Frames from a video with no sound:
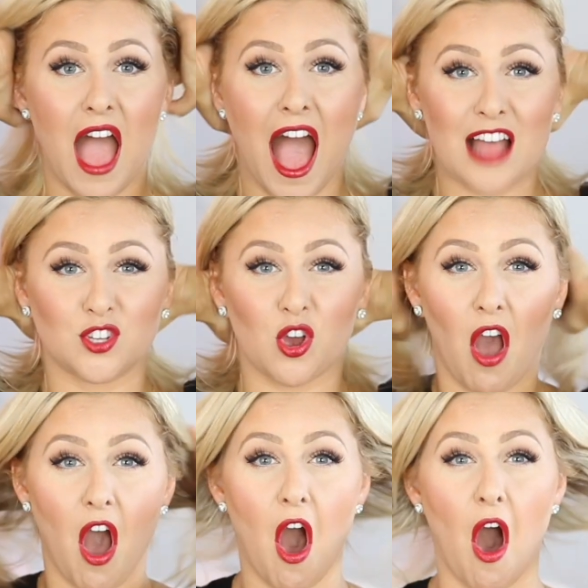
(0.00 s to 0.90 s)
I took
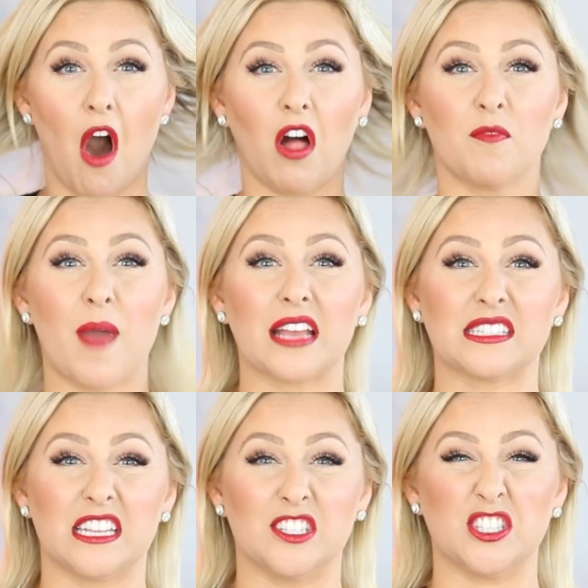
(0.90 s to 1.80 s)
all of my
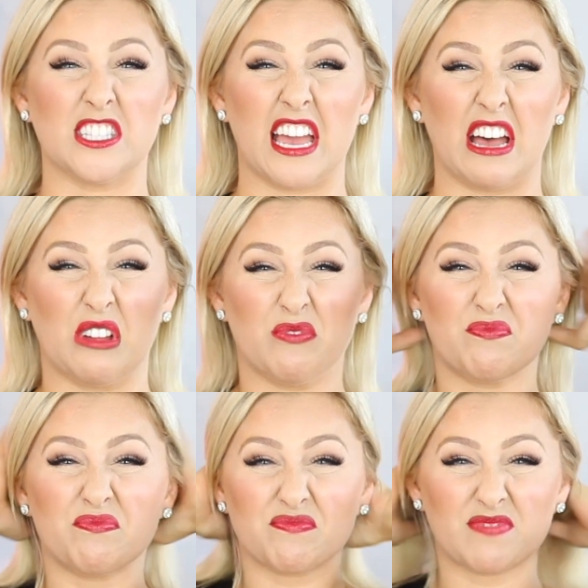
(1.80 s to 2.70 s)
extensions out
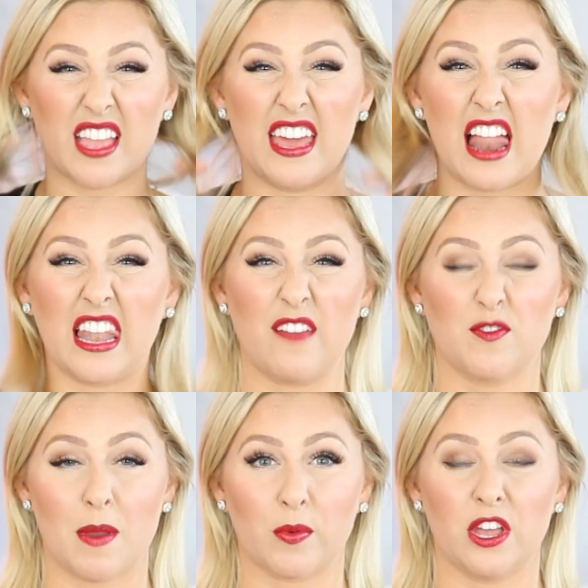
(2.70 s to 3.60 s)
and I
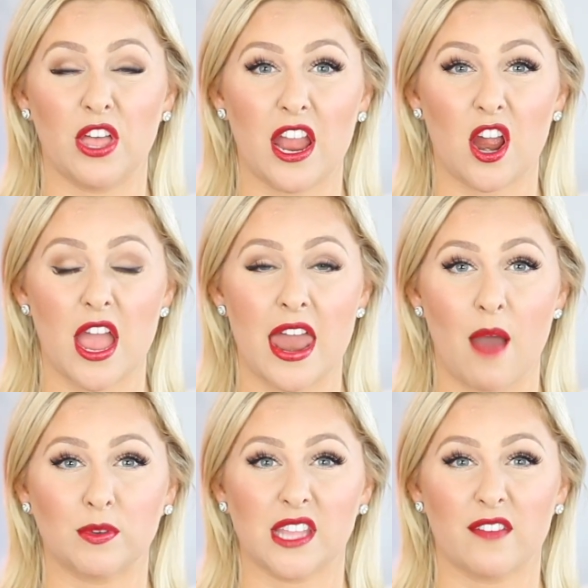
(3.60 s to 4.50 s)
left my real hair, and I
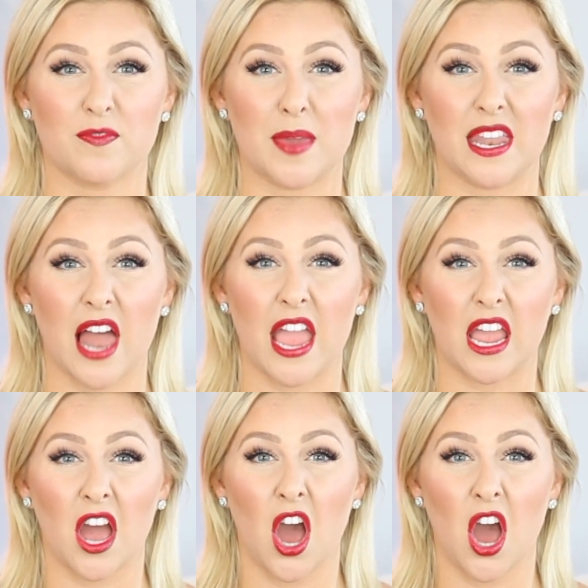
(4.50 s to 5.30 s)
was left being like,